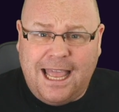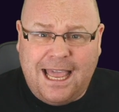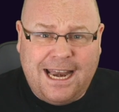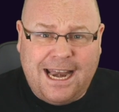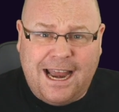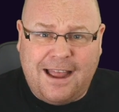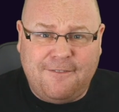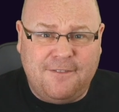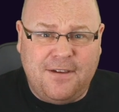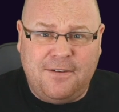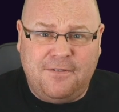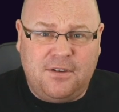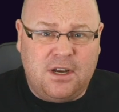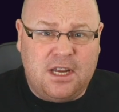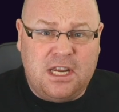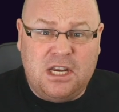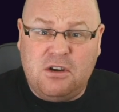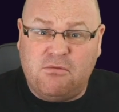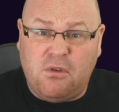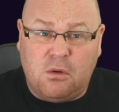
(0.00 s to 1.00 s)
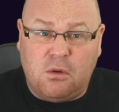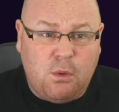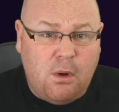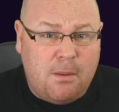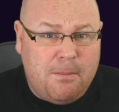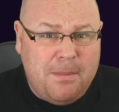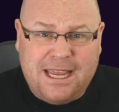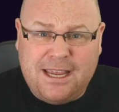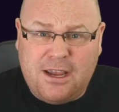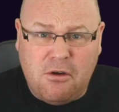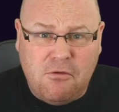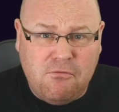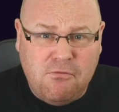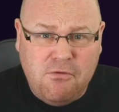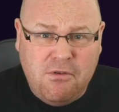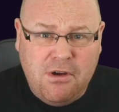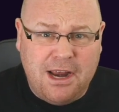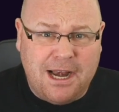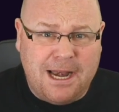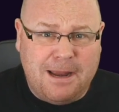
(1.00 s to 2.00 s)
And our 15-year-olds were making
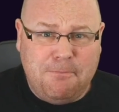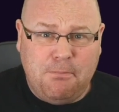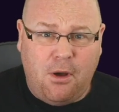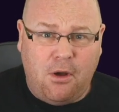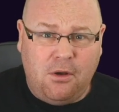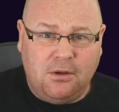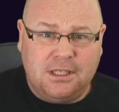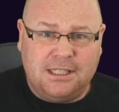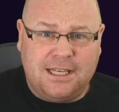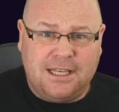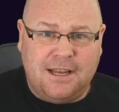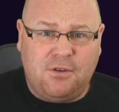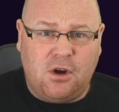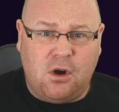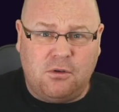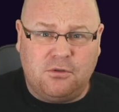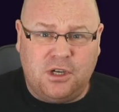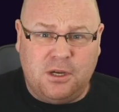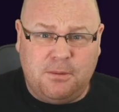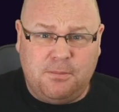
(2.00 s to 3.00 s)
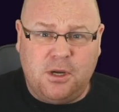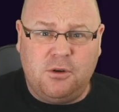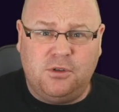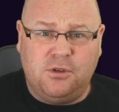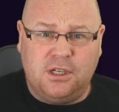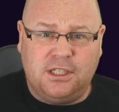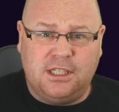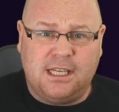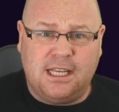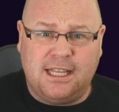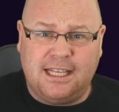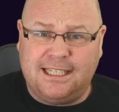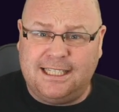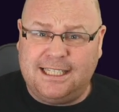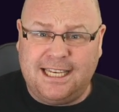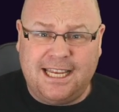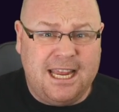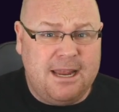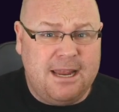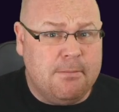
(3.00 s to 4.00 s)
really positive contributions to the
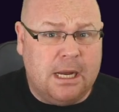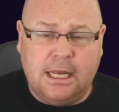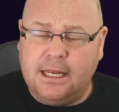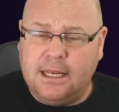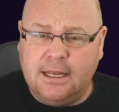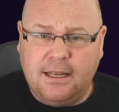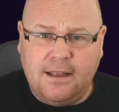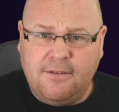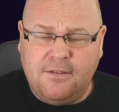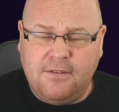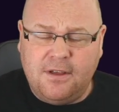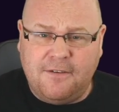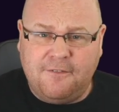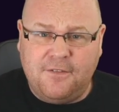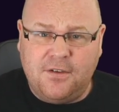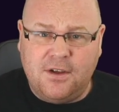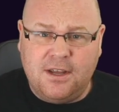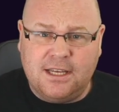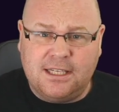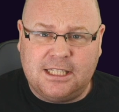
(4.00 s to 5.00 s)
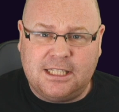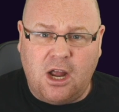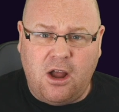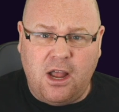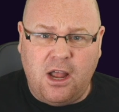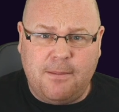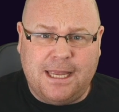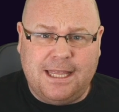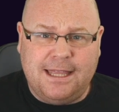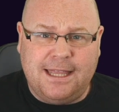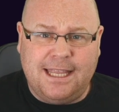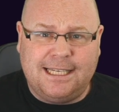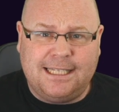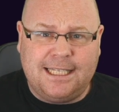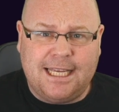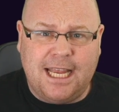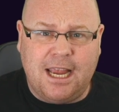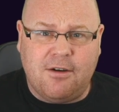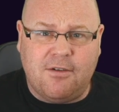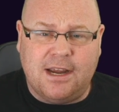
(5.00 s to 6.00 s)
team for the first time in this
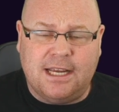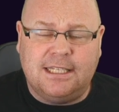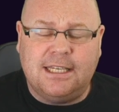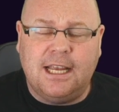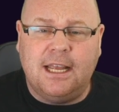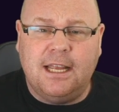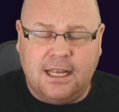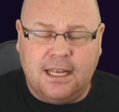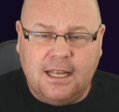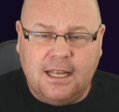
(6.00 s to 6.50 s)
series.